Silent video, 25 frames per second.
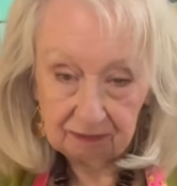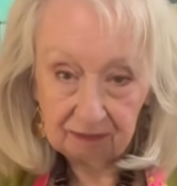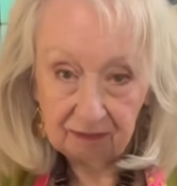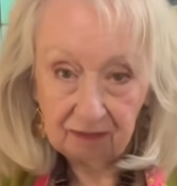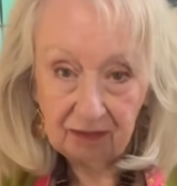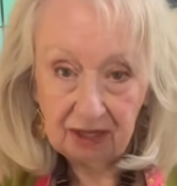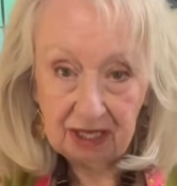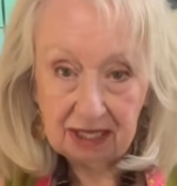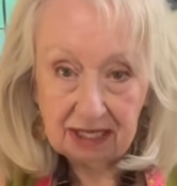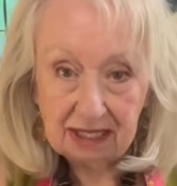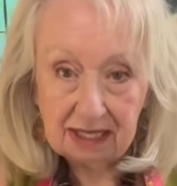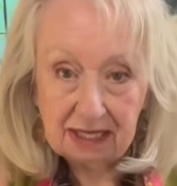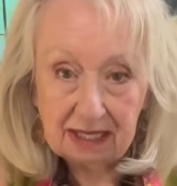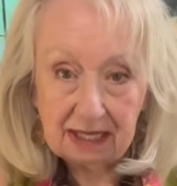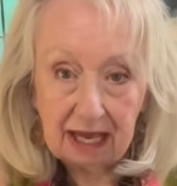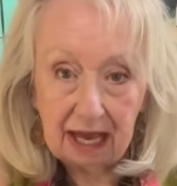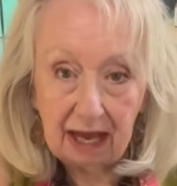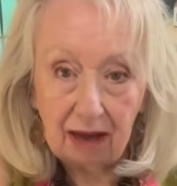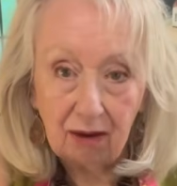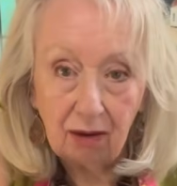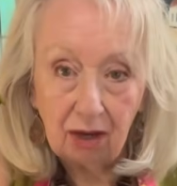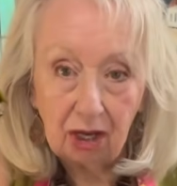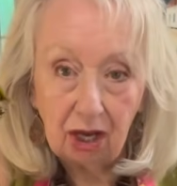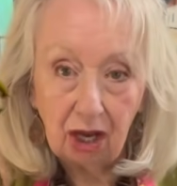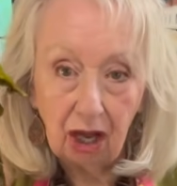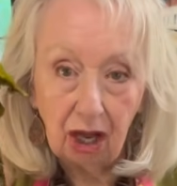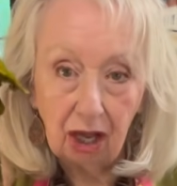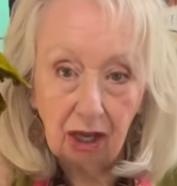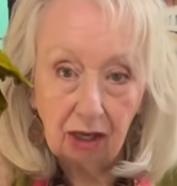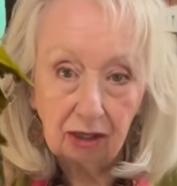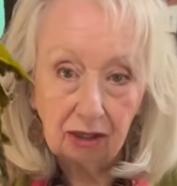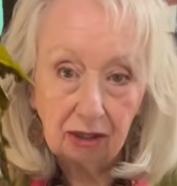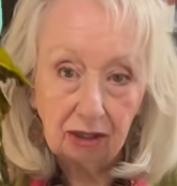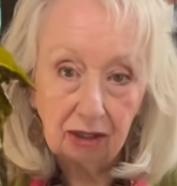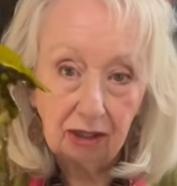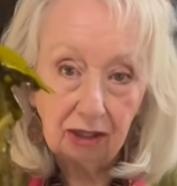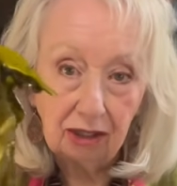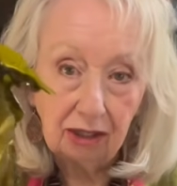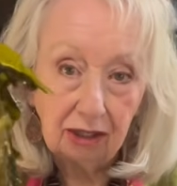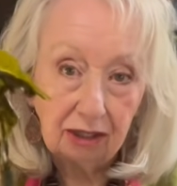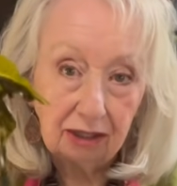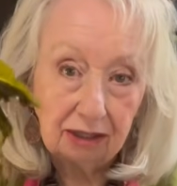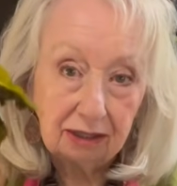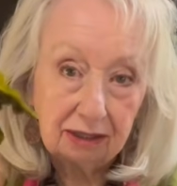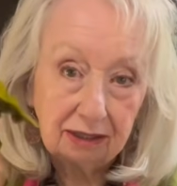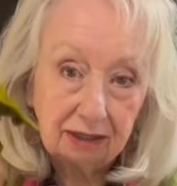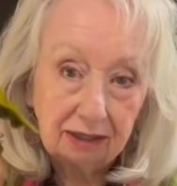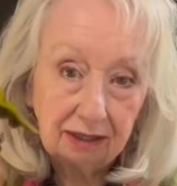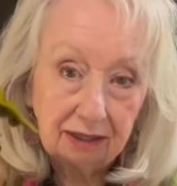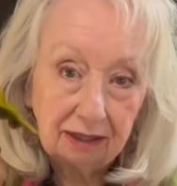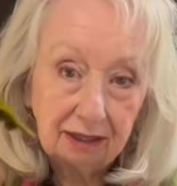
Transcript: This is how a collard looks.